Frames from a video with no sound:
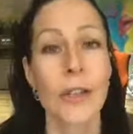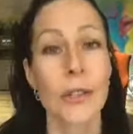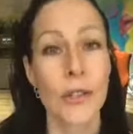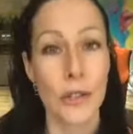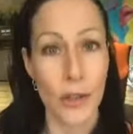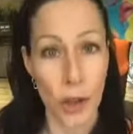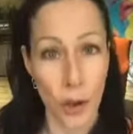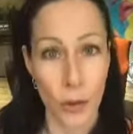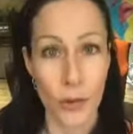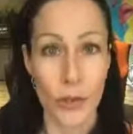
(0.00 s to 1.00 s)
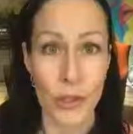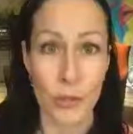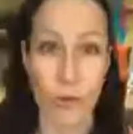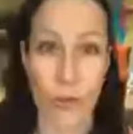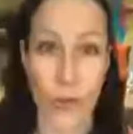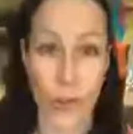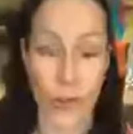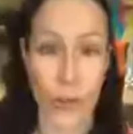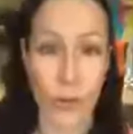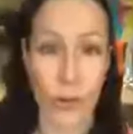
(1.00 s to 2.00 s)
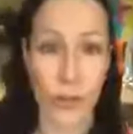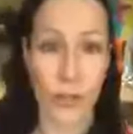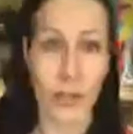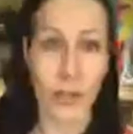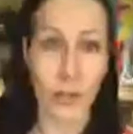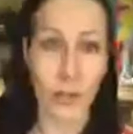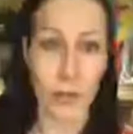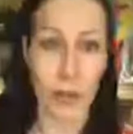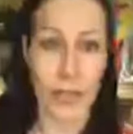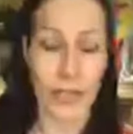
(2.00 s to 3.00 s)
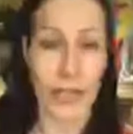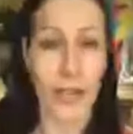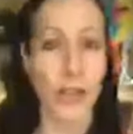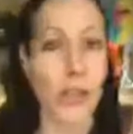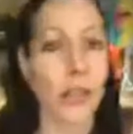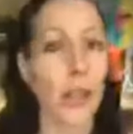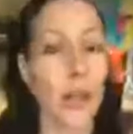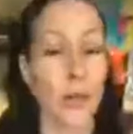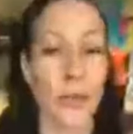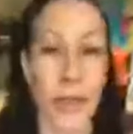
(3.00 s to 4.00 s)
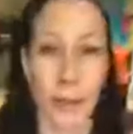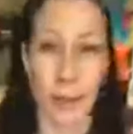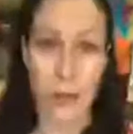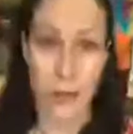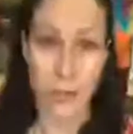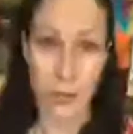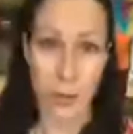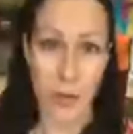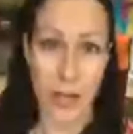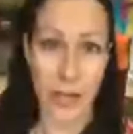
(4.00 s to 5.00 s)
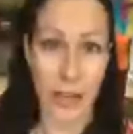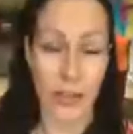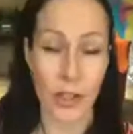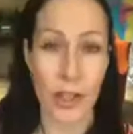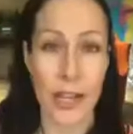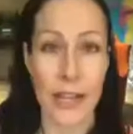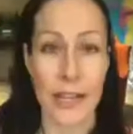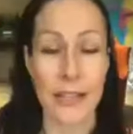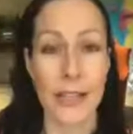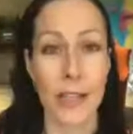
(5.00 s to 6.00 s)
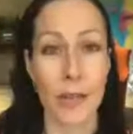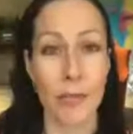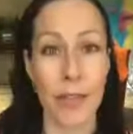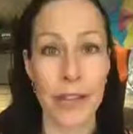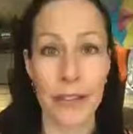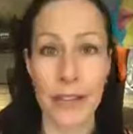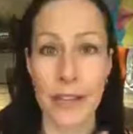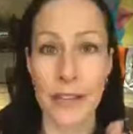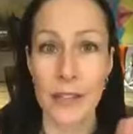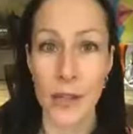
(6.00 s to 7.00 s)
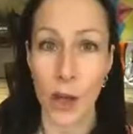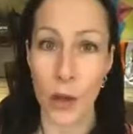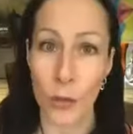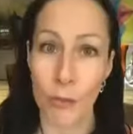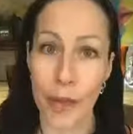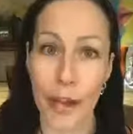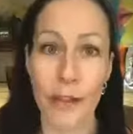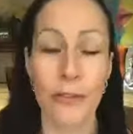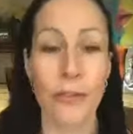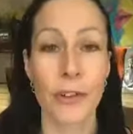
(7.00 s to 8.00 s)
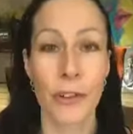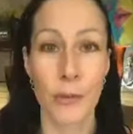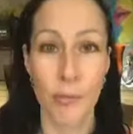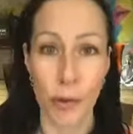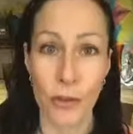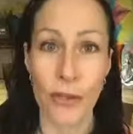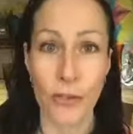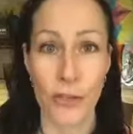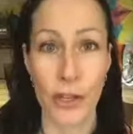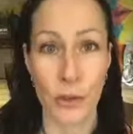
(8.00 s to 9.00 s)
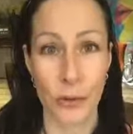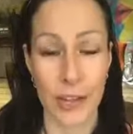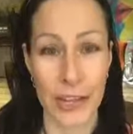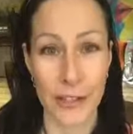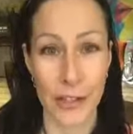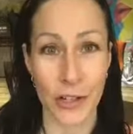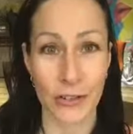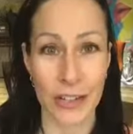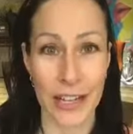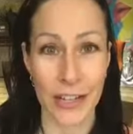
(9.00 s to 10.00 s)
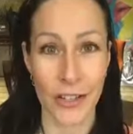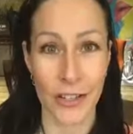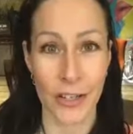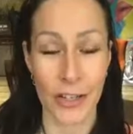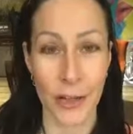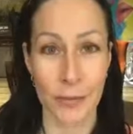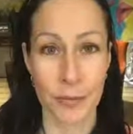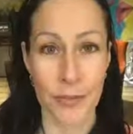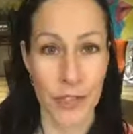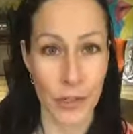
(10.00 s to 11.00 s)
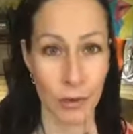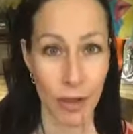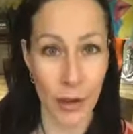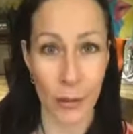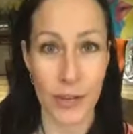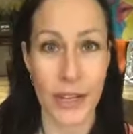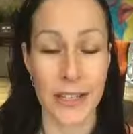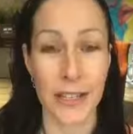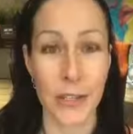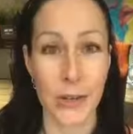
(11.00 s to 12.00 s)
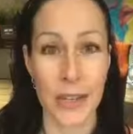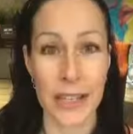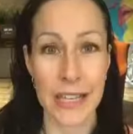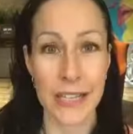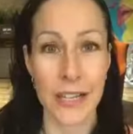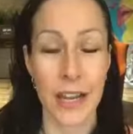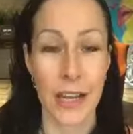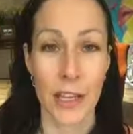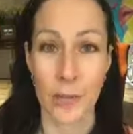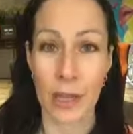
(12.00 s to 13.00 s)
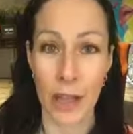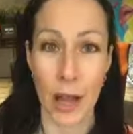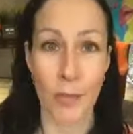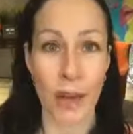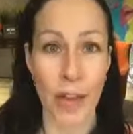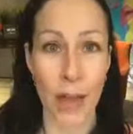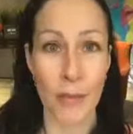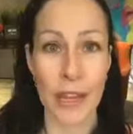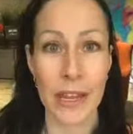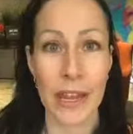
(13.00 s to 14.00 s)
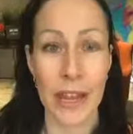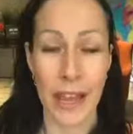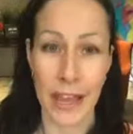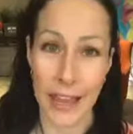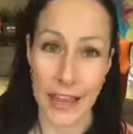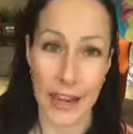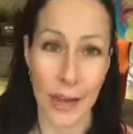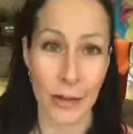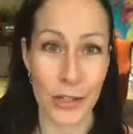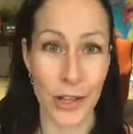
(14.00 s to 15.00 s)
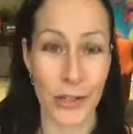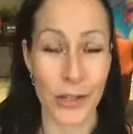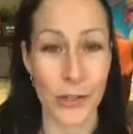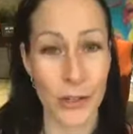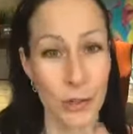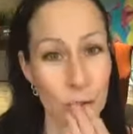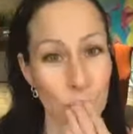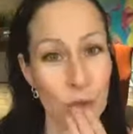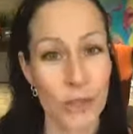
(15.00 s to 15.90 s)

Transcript: So smoothing out your emotions with meditation, with that predictable behavior is going to make things go better for the both of you in your relationship. So I hope you guys enjoyed this. There's gonna be a lot more coming, and I will talk to you soon.